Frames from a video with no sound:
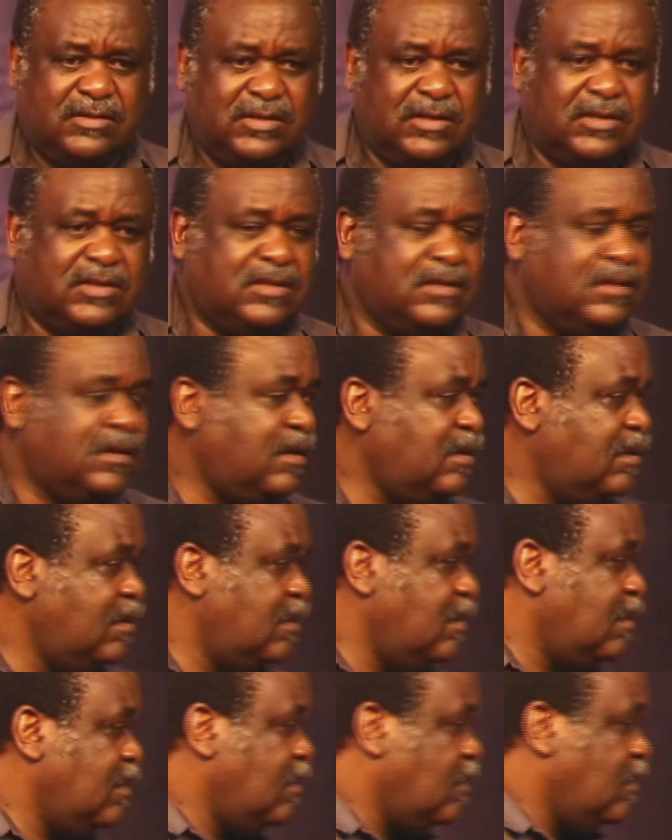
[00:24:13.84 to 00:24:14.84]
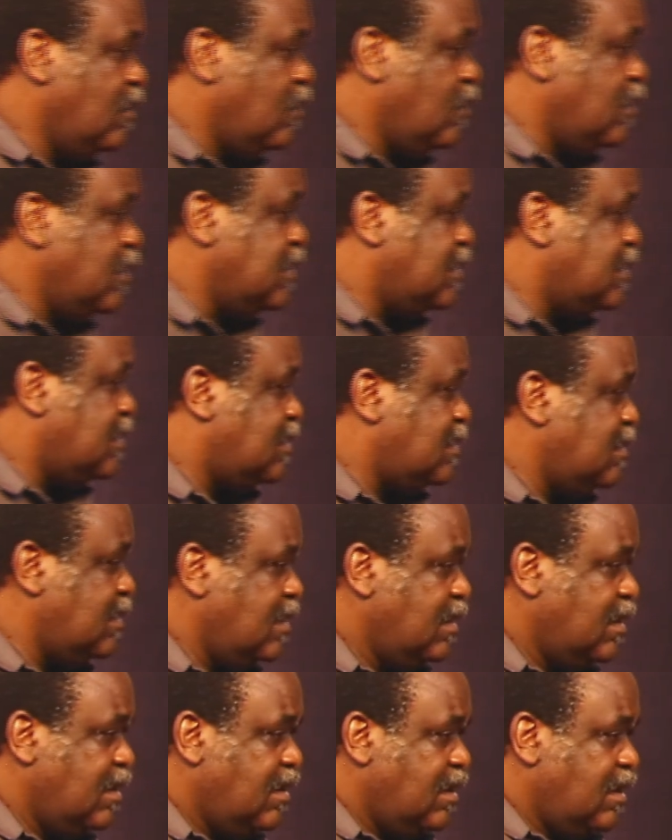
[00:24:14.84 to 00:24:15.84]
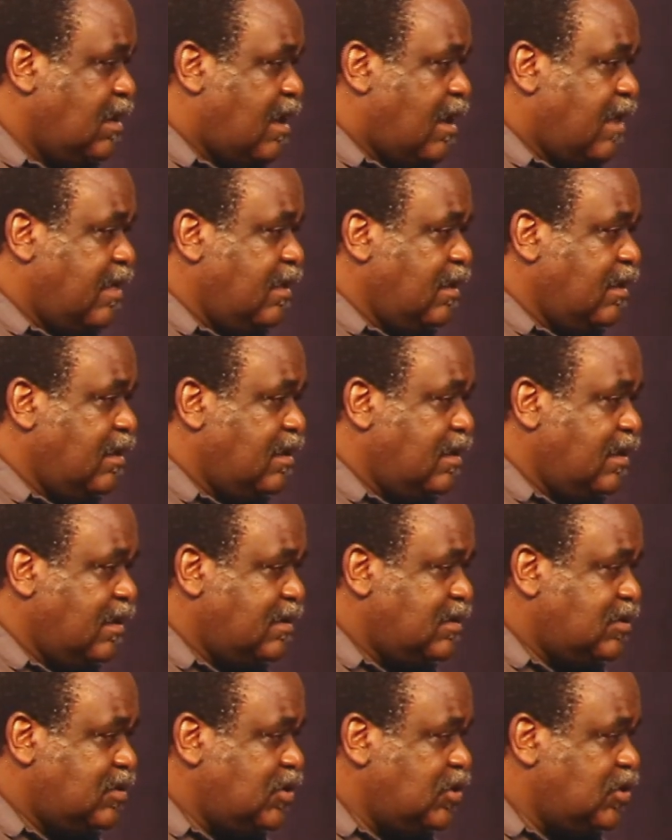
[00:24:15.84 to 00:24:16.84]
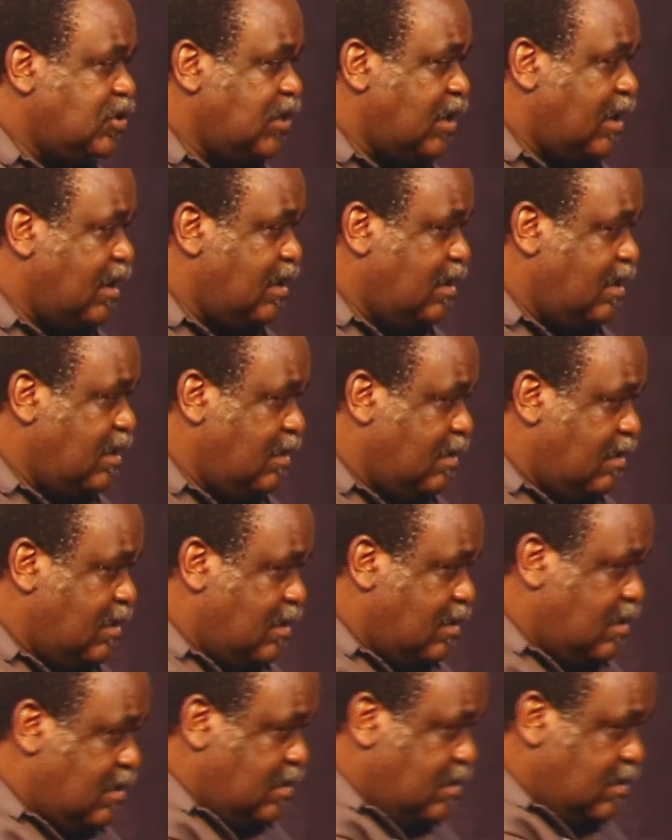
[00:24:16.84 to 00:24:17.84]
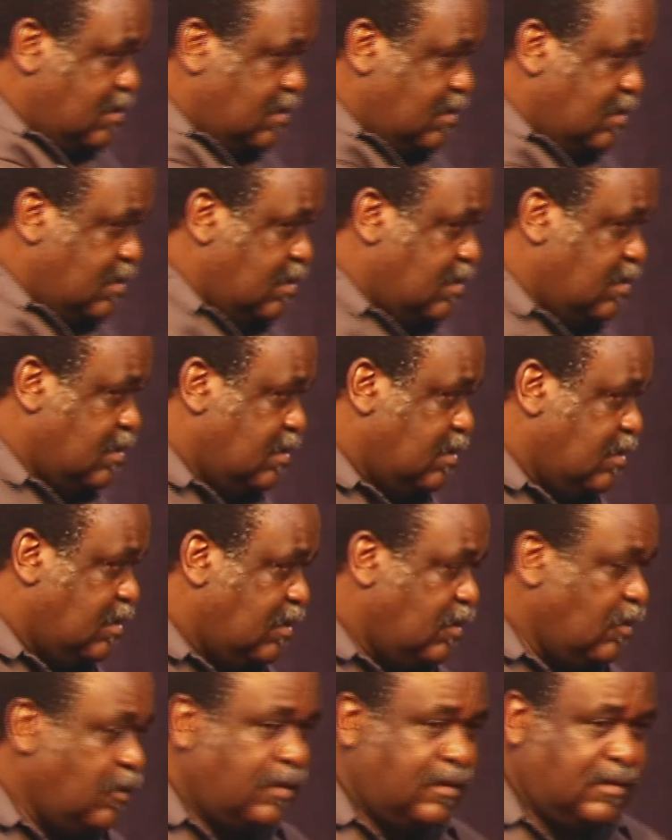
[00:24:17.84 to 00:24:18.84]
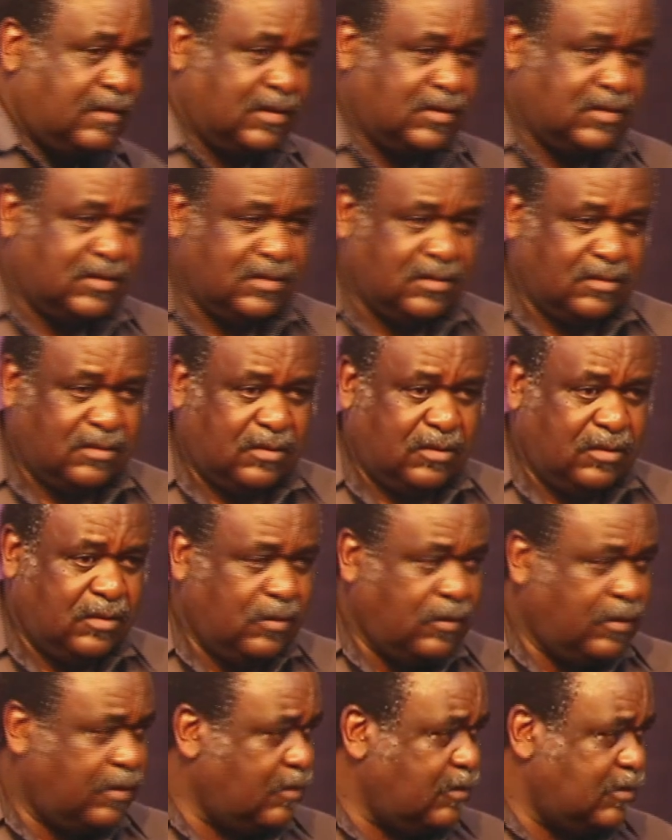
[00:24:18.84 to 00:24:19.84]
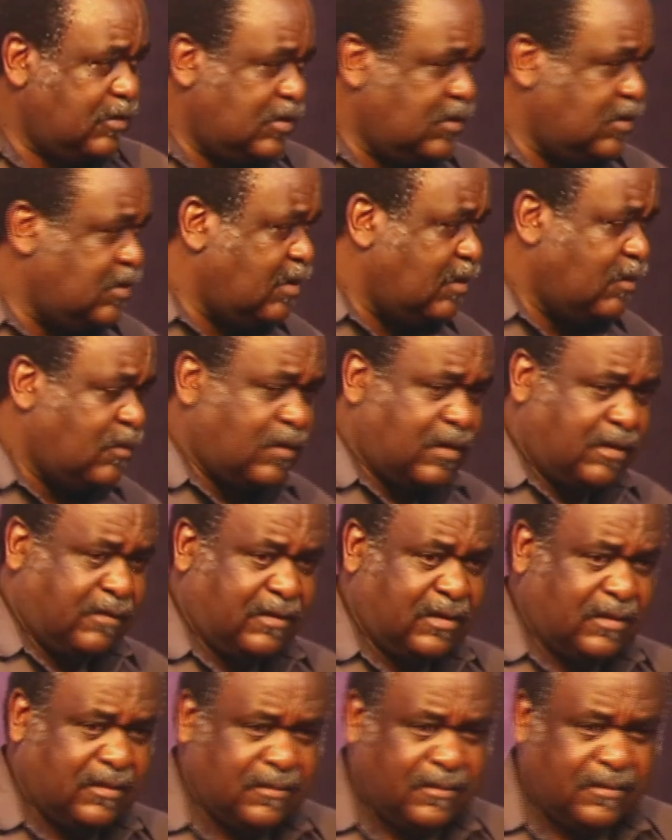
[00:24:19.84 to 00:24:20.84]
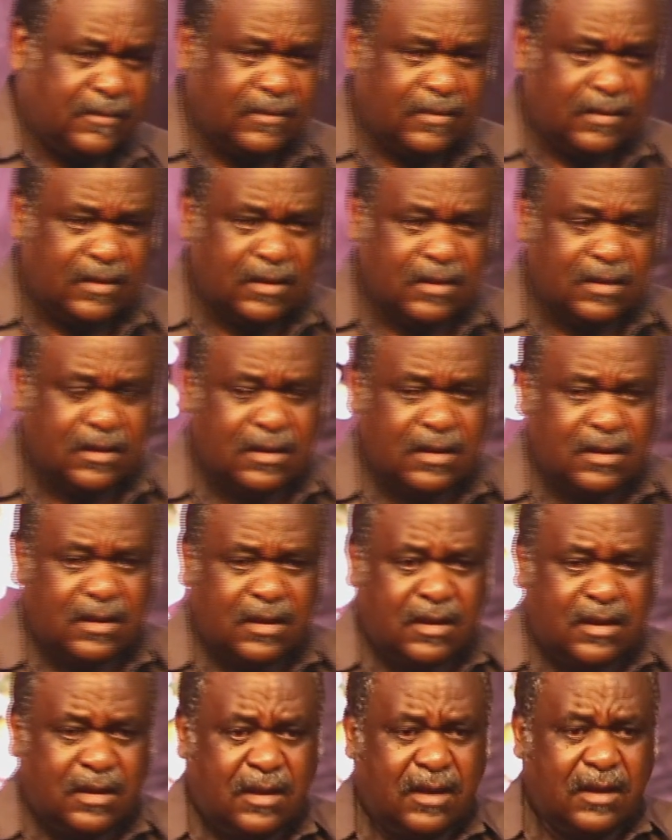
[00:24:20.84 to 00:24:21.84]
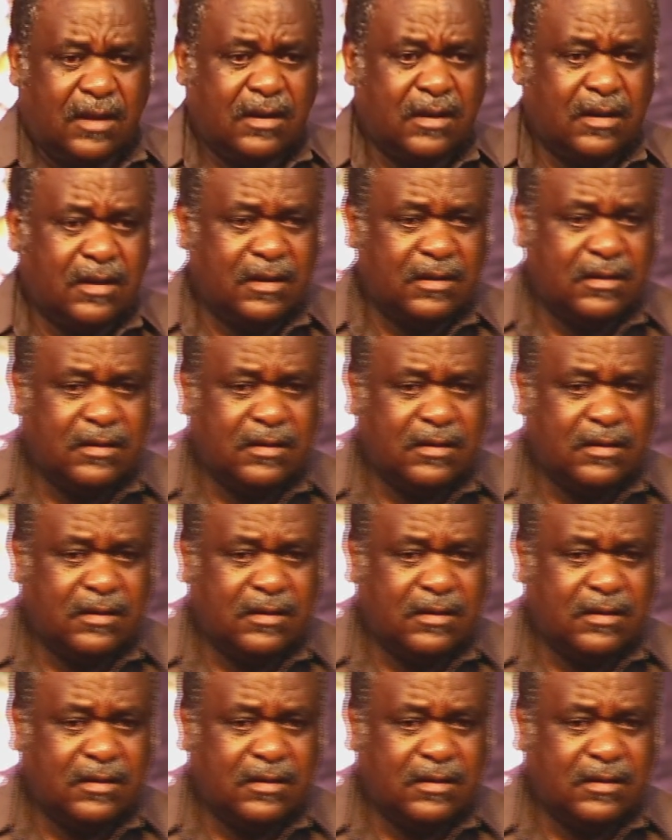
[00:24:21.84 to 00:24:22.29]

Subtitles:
teaching, who is, I think, a teacher in the youth church, youth or children, whatever. And